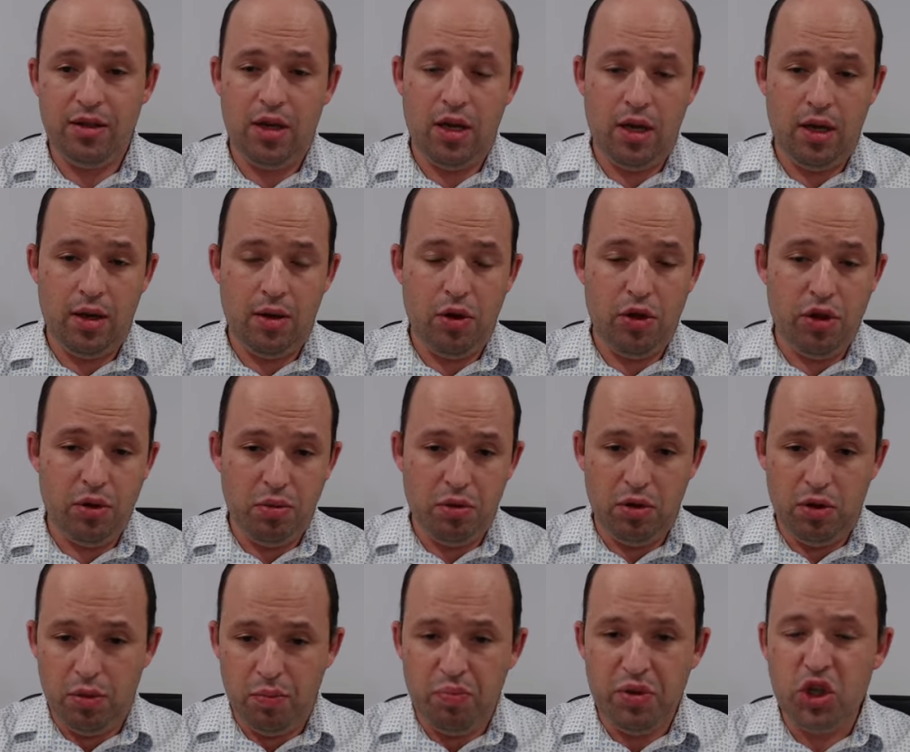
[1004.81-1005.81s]

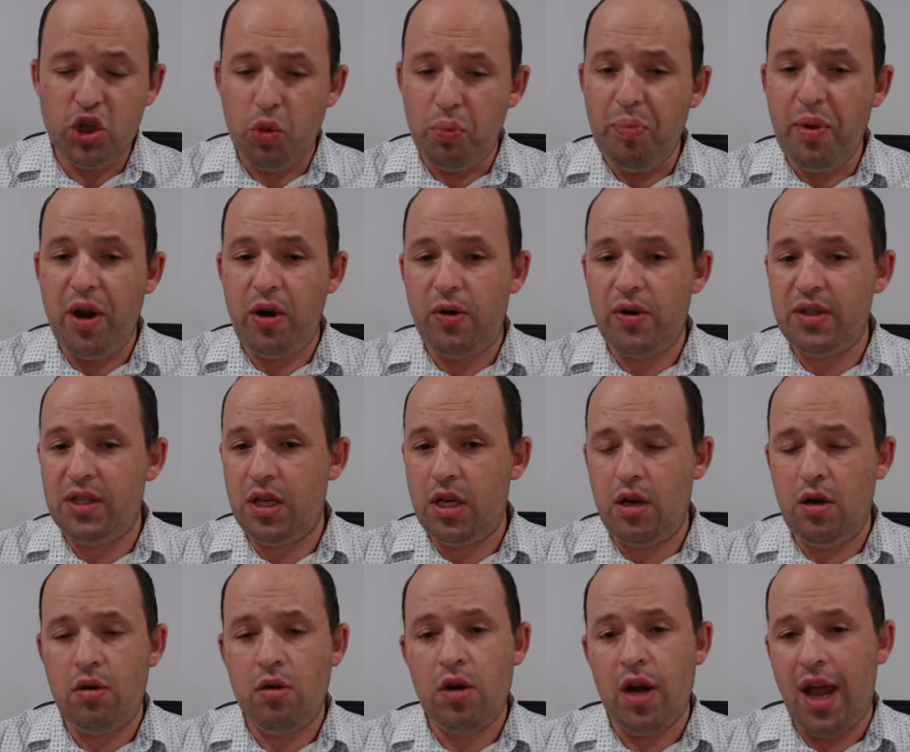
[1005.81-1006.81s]
The bishop pair is
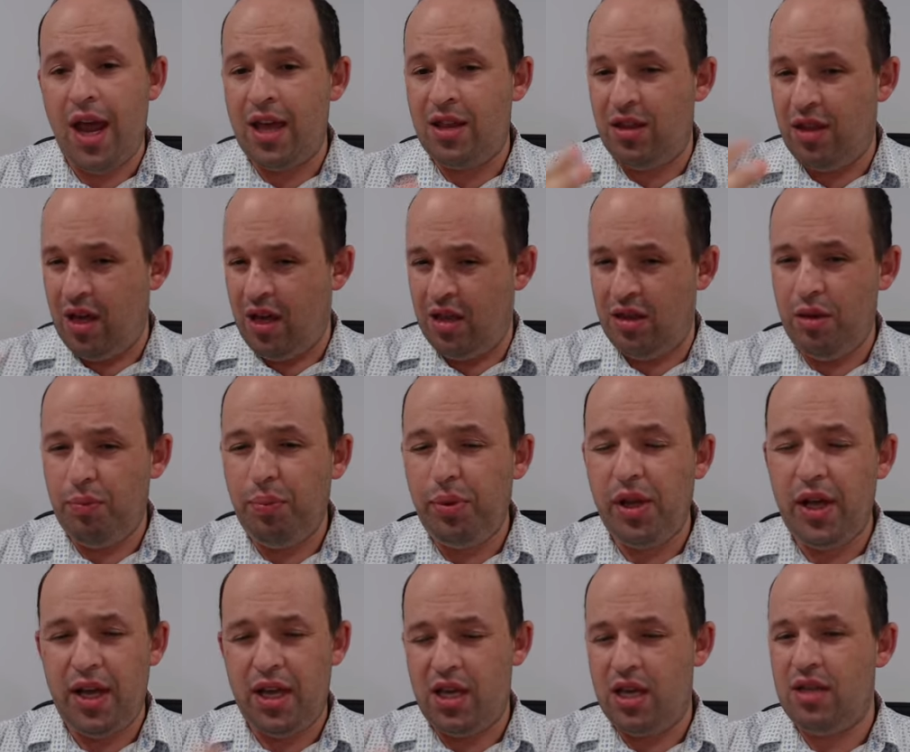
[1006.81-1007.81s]
here and the
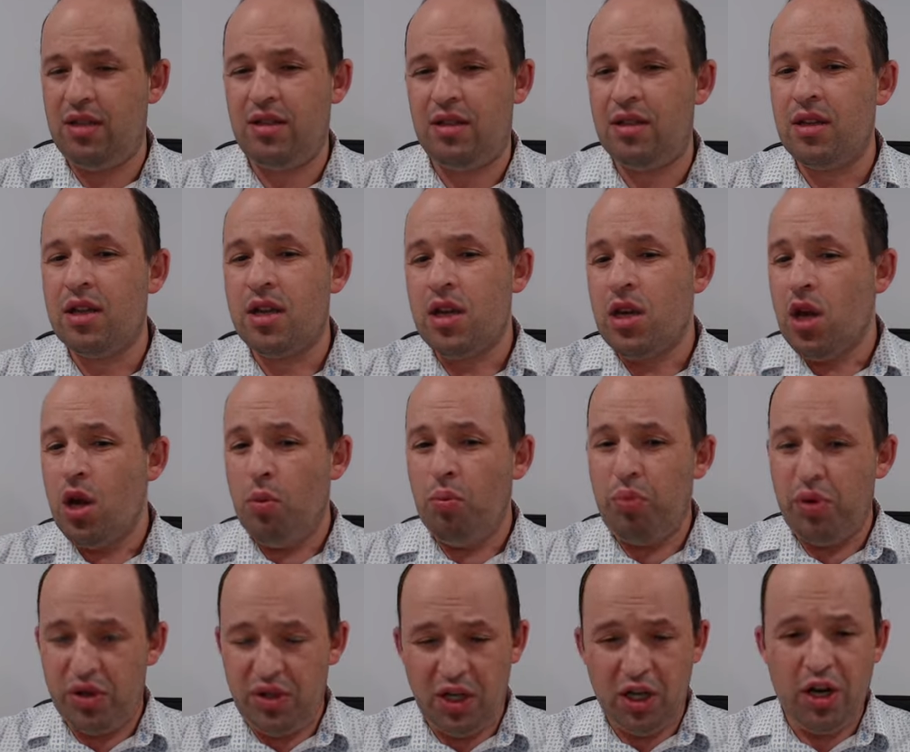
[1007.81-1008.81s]
play is
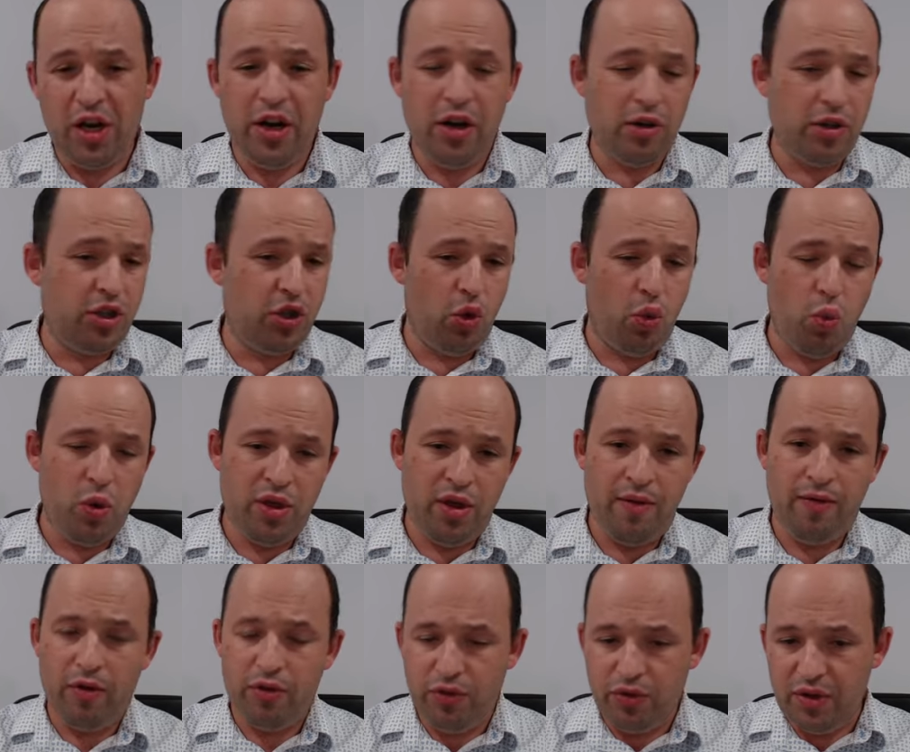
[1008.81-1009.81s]
pretty clear. So
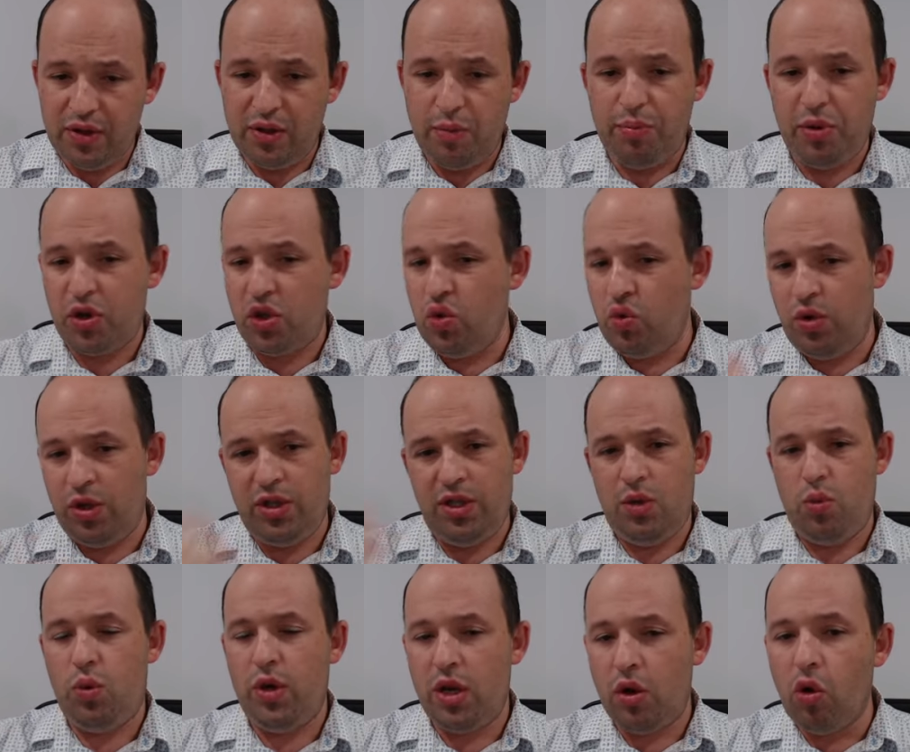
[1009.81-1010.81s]
whenever there is opportunity,
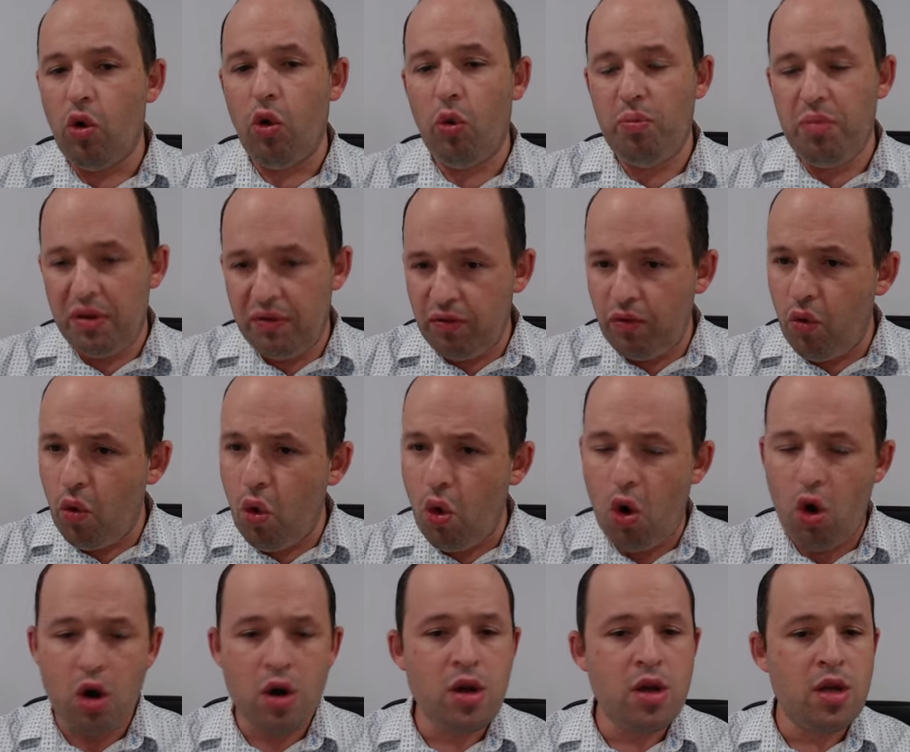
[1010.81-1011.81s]
we go b4.